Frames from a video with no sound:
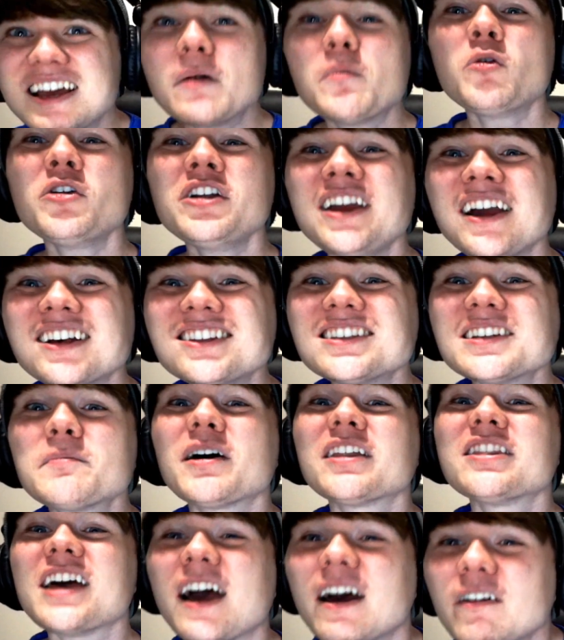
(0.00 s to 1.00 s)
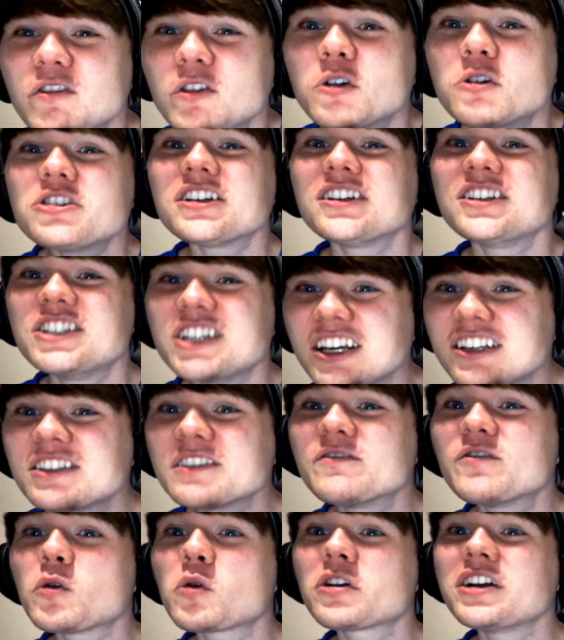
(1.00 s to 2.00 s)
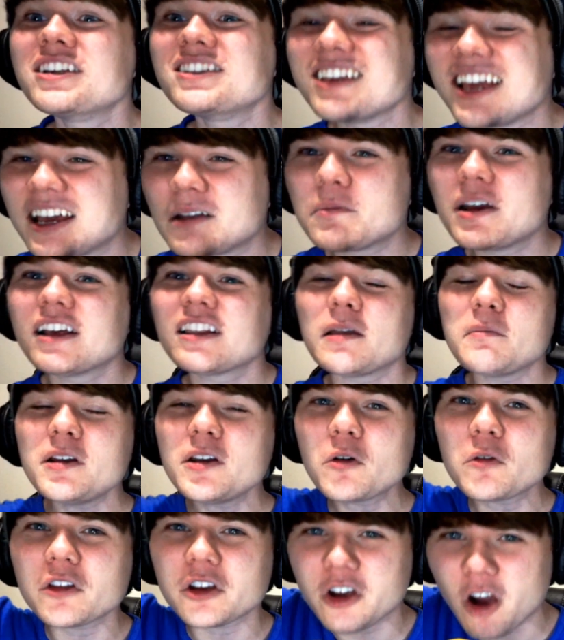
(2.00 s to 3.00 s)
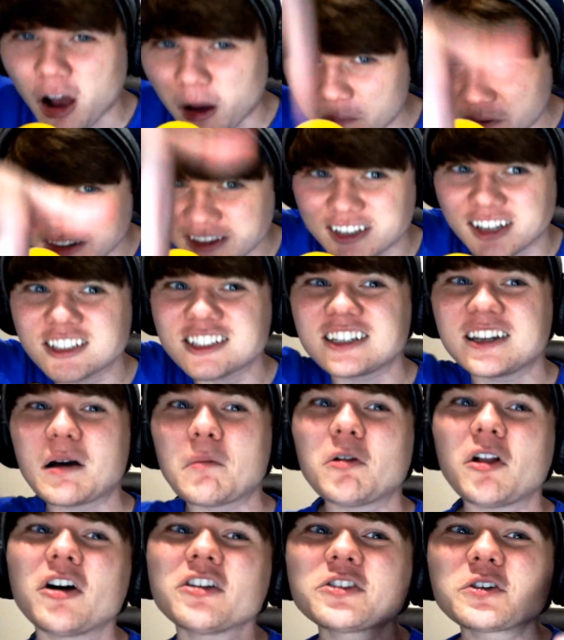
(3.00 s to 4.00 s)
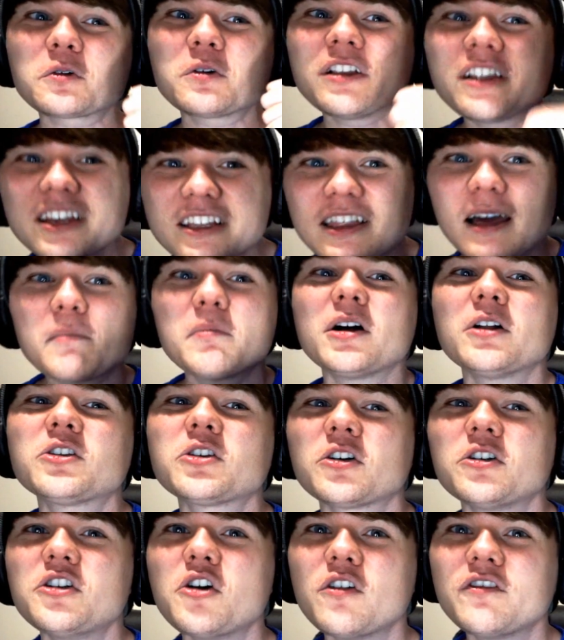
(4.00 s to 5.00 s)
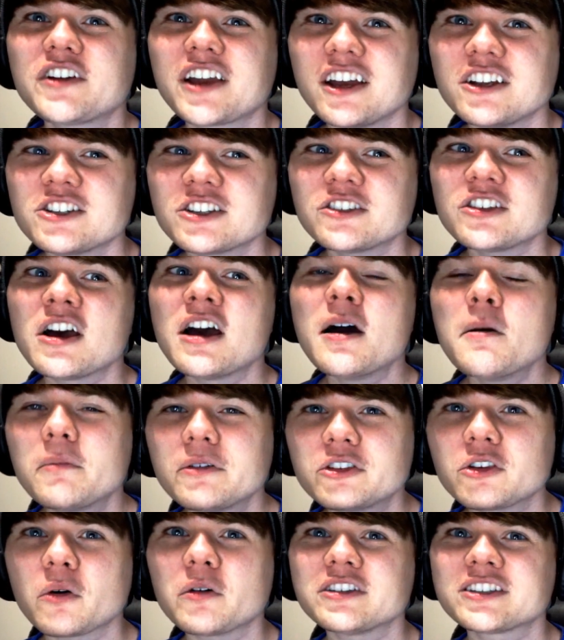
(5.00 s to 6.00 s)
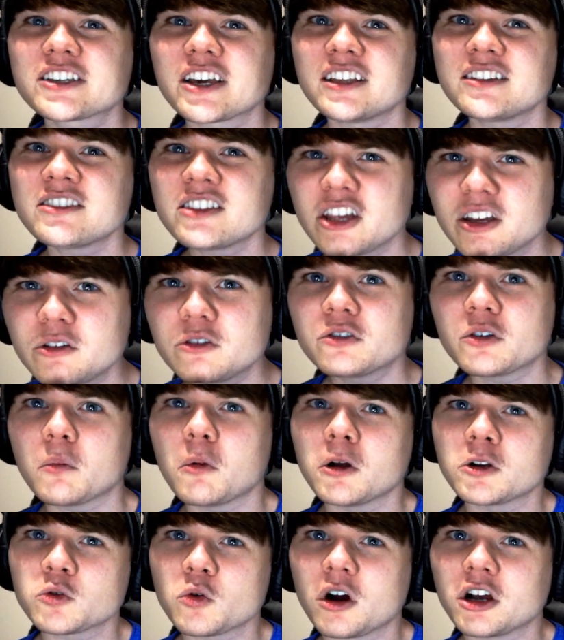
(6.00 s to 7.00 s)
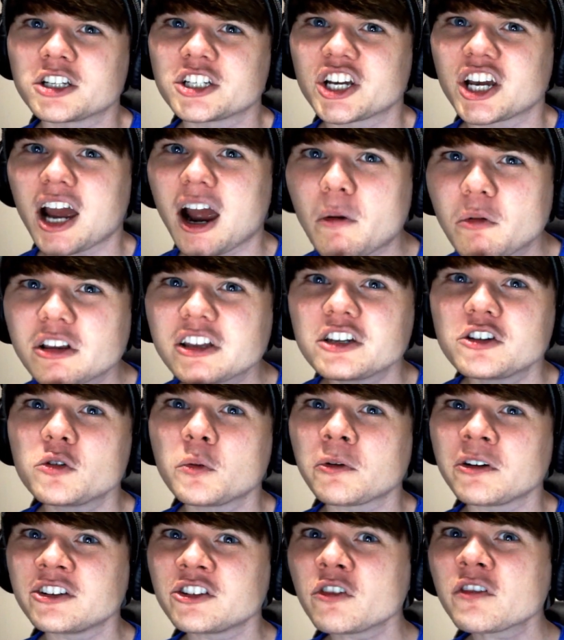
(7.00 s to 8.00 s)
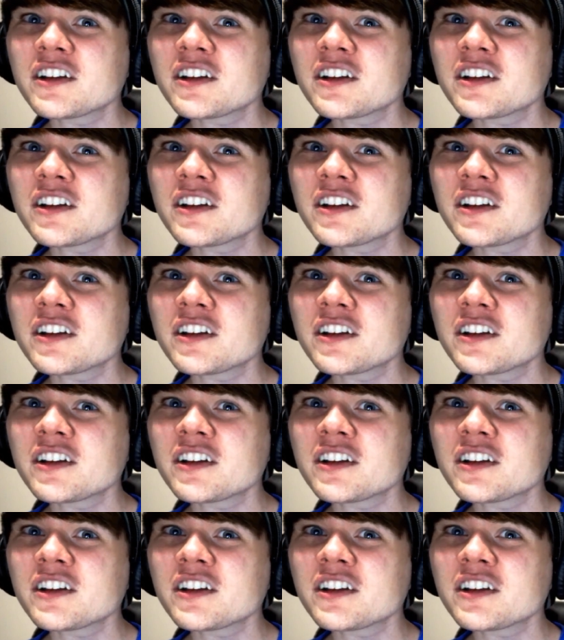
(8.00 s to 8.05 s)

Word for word: What do you guys think about the evolution of Jason Voorhees anime? Let me know in the comment section down below. Also, click that bell to turn notifications. But as always, guys, thank you so much for watching. I really do appreciate it.